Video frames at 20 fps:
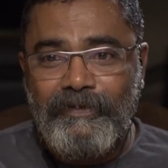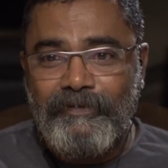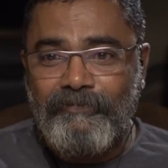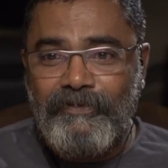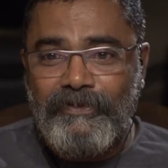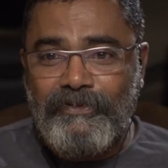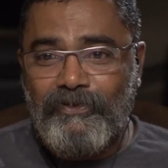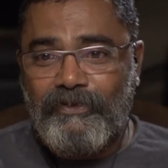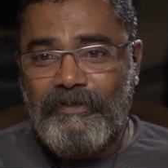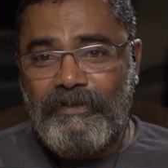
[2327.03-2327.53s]

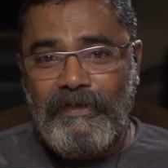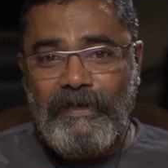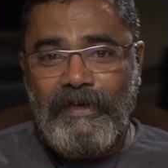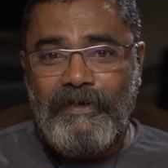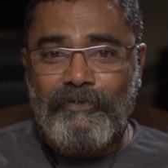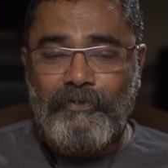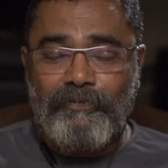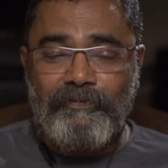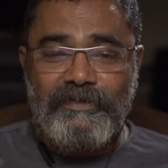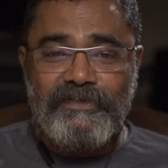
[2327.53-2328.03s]
We thought the
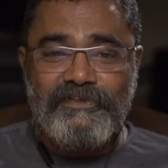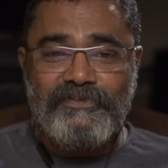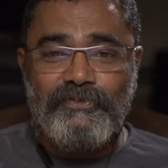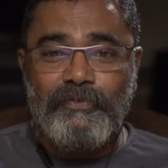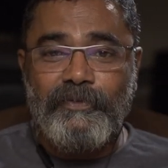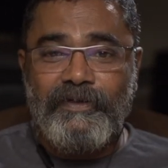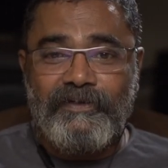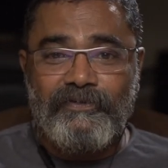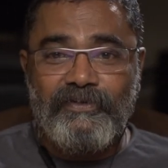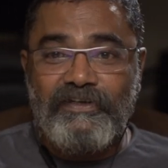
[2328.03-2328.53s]
guy knows what he's
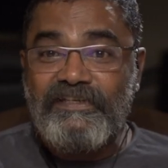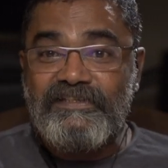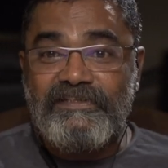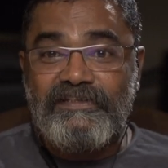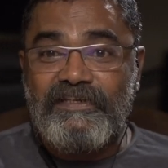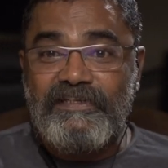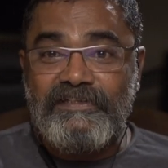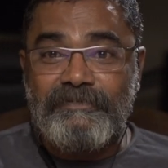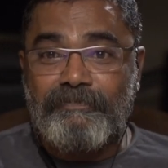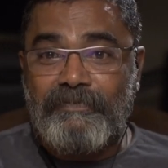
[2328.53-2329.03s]
doing. So
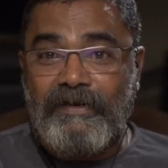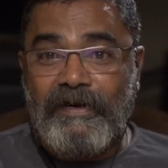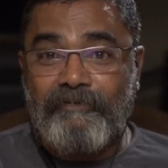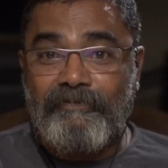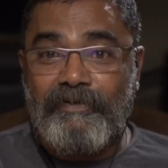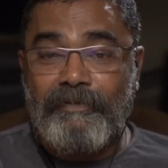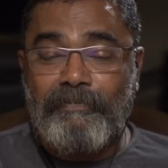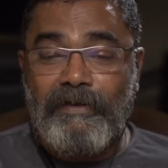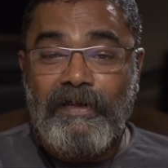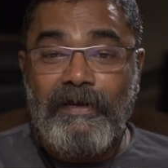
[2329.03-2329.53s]
he's
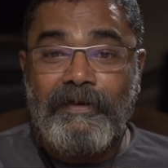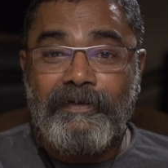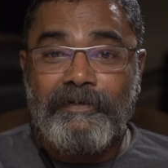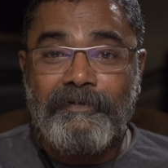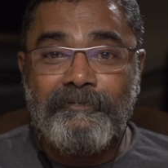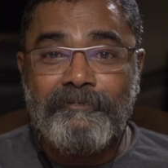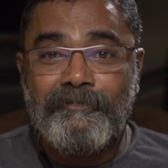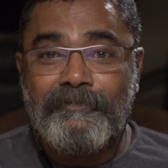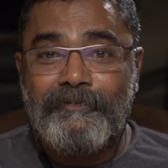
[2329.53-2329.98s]
driving blind.